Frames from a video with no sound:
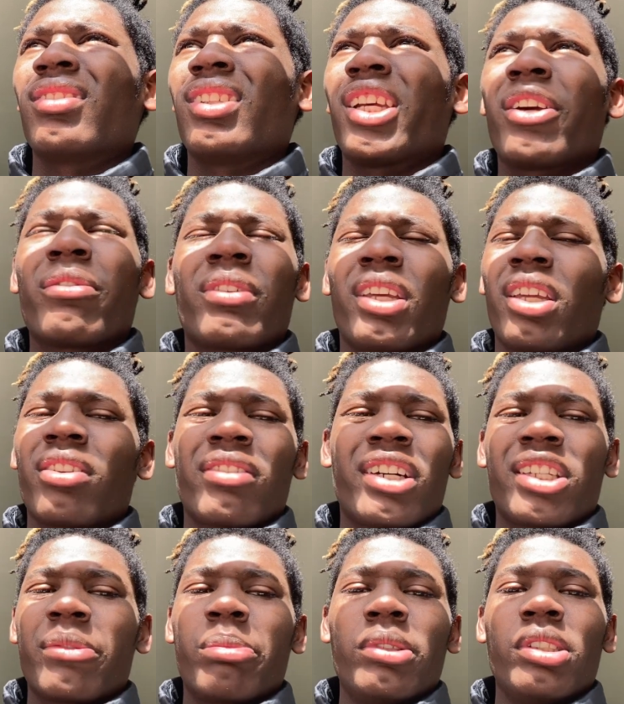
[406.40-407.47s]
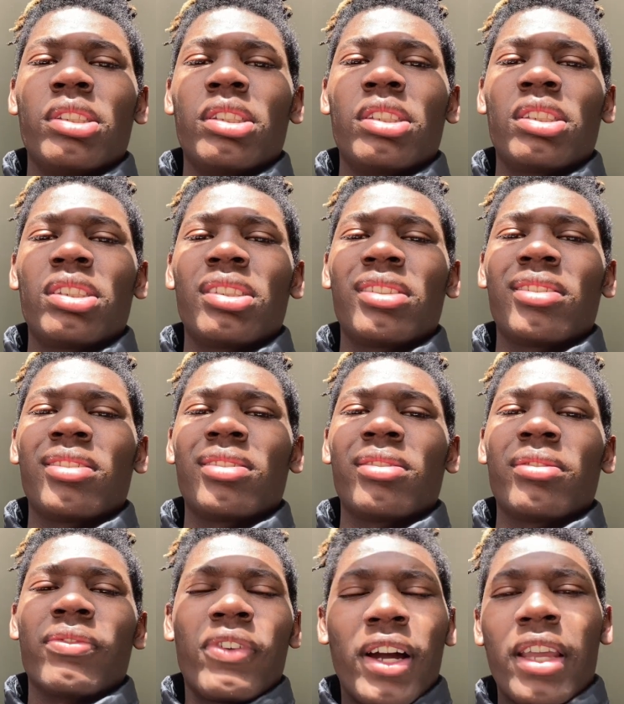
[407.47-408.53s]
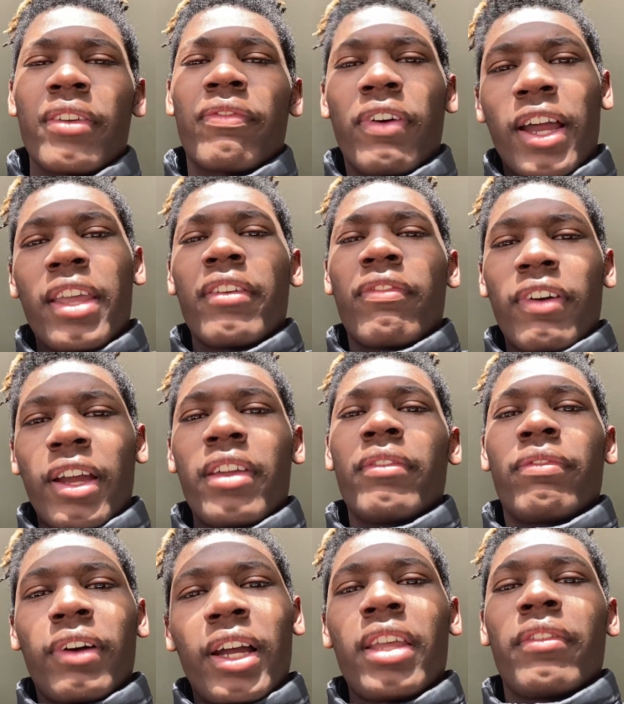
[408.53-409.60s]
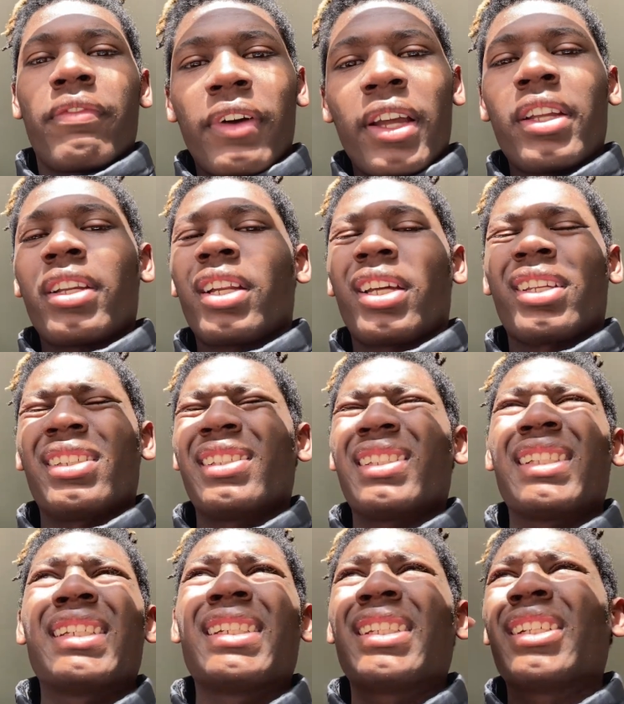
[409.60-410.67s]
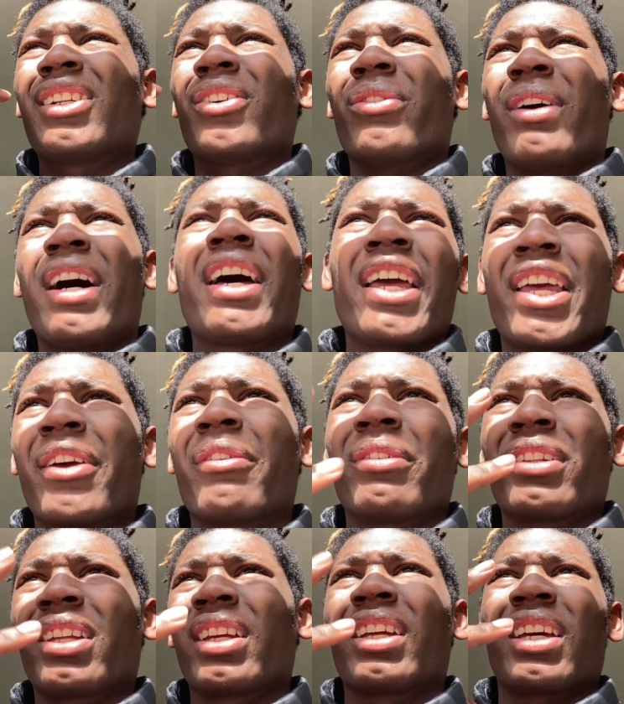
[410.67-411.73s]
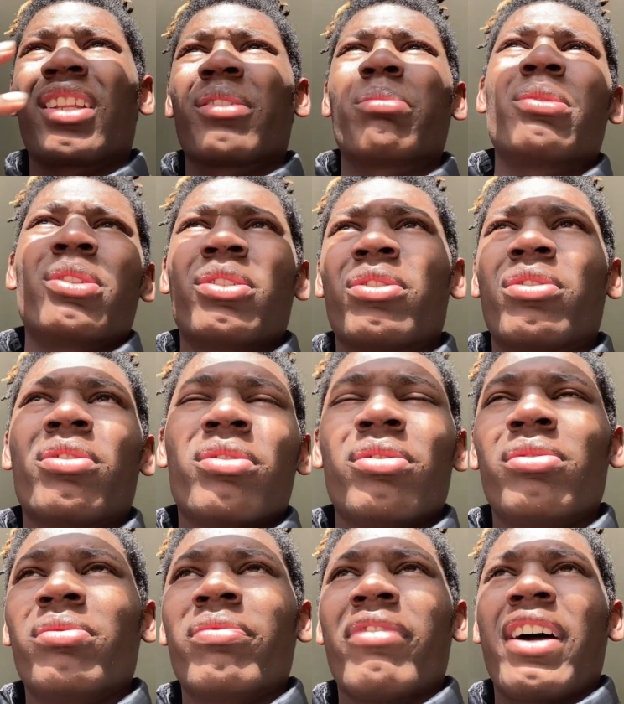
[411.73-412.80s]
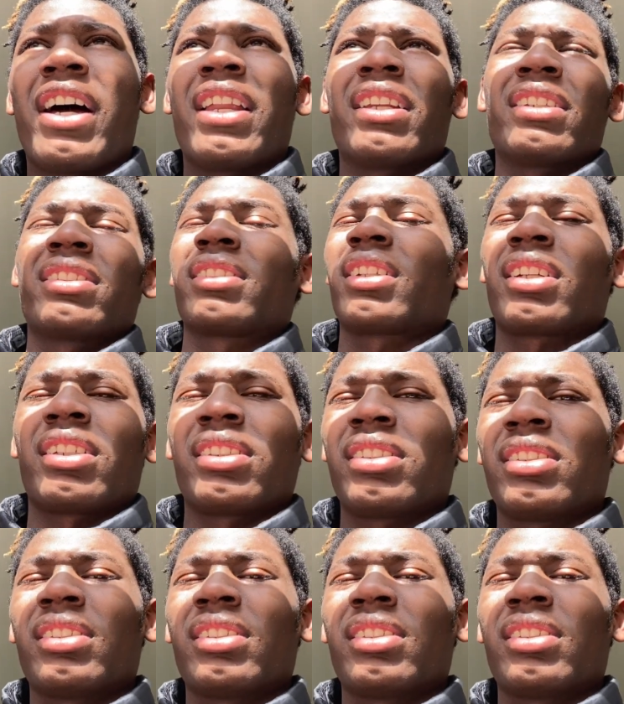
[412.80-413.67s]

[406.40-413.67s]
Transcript: everything don't have to be fight, fight, fight, fight, fight. Like why everything has to be violence? Like